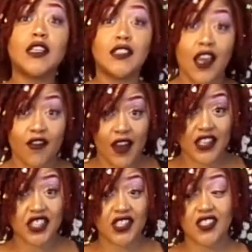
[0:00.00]

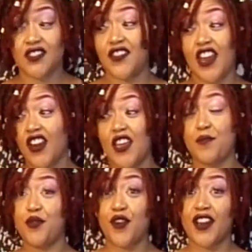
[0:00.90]
direction is very
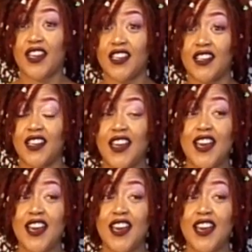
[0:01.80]
important.